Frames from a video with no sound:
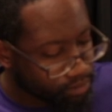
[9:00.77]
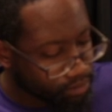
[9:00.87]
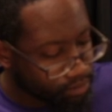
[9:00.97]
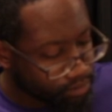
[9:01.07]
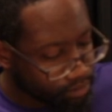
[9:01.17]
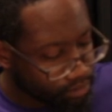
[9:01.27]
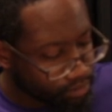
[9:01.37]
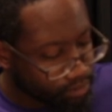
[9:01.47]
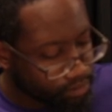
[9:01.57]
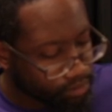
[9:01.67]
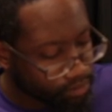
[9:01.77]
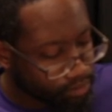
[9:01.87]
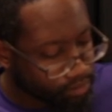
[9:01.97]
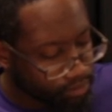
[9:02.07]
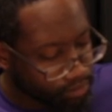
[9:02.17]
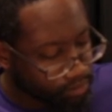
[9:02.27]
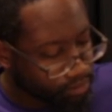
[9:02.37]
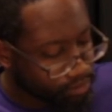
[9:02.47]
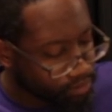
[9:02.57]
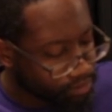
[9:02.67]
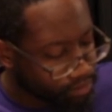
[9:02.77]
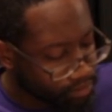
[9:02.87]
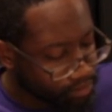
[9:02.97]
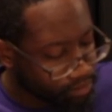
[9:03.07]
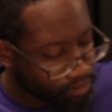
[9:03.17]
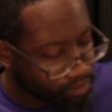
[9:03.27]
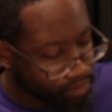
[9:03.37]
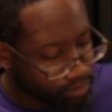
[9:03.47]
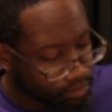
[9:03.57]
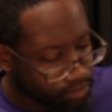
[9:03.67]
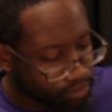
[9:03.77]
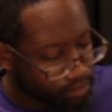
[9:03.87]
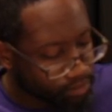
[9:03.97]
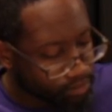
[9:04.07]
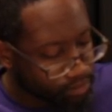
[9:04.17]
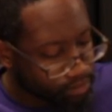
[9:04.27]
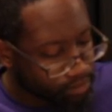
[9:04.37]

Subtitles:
[no speech]